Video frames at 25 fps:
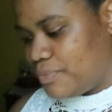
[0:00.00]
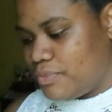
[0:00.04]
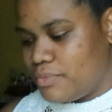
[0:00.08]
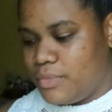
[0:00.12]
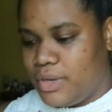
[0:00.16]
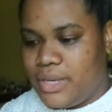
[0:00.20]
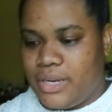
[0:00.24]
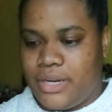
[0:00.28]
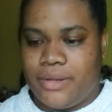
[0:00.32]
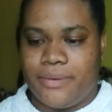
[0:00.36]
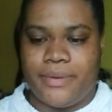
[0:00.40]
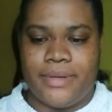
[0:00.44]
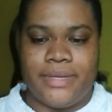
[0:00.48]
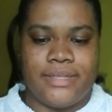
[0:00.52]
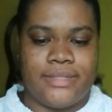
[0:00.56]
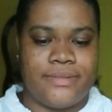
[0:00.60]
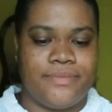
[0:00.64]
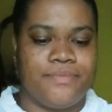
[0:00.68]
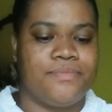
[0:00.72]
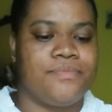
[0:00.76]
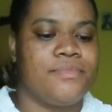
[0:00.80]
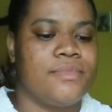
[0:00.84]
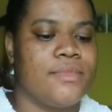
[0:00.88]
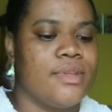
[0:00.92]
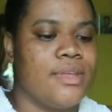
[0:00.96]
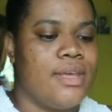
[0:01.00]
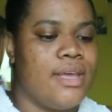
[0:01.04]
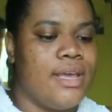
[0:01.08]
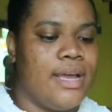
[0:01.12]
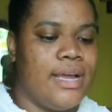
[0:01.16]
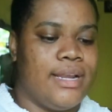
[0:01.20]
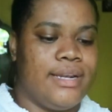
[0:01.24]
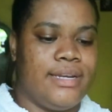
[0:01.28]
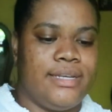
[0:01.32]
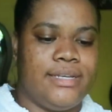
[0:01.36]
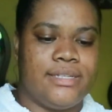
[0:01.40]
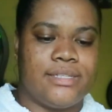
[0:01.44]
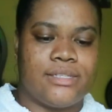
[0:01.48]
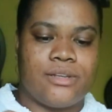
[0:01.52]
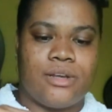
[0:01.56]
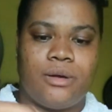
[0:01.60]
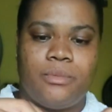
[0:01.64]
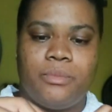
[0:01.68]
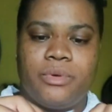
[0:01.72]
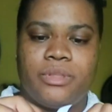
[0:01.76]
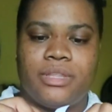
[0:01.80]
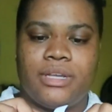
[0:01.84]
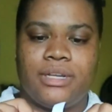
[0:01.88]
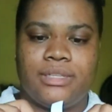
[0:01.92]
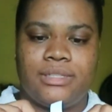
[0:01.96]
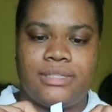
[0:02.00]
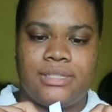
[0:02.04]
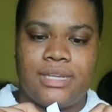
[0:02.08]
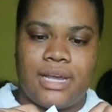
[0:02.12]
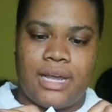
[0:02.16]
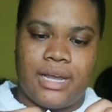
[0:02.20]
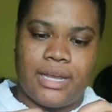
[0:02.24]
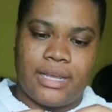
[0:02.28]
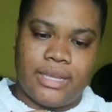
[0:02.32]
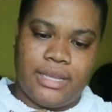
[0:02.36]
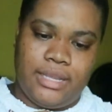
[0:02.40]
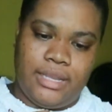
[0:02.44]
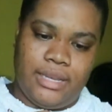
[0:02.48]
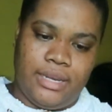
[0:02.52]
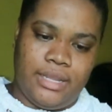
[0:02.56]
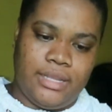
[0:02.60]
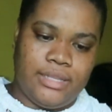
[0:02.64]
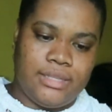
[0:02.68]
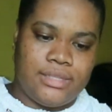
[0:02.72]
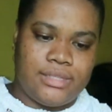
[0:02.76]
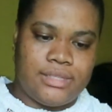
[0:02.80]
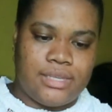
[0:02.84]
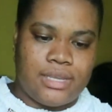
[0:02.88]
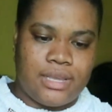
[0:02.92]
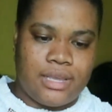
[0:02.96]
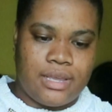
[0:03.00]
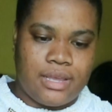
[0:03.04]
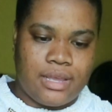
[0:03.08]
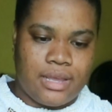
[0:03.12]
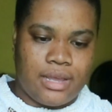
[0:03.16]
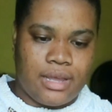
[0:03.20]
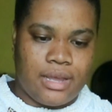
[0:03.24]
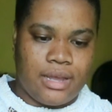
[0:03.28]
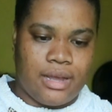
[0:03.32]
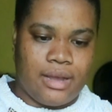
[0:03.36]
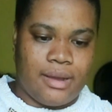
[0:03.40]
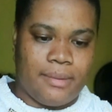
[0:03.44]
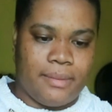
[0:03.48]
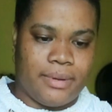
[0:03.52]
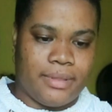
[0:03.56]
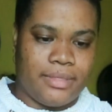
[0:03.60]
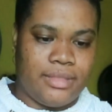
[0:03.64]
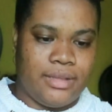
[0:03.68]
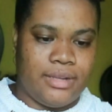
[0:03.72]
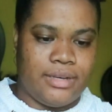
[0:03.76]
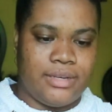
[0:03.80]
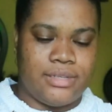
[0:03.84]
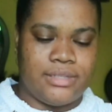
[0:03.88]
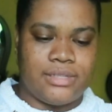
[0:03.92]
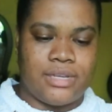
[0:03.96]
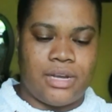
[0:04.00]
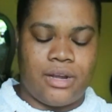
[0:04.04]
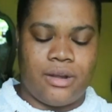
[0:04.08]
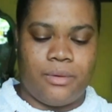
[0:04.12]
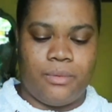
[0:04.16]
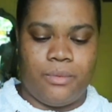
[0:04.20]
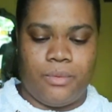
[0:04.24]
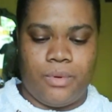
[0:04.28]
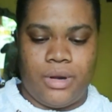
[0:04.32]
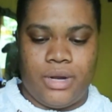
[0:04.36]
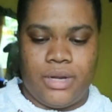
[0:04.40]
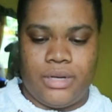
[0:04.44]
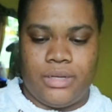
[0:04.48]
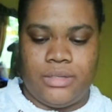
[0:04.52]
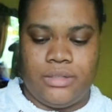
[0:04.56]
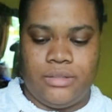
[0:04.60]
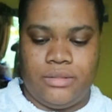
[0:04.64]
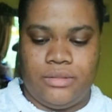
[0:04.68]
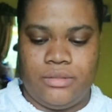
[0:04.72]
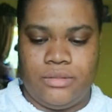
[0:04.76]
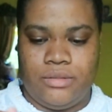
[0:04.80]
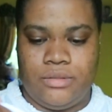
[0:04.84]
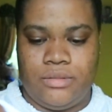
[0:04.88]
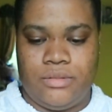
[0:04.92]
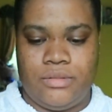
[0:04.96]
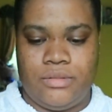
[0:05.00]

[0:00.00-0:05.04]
But anyways, and these come with a tag in it. I think these are one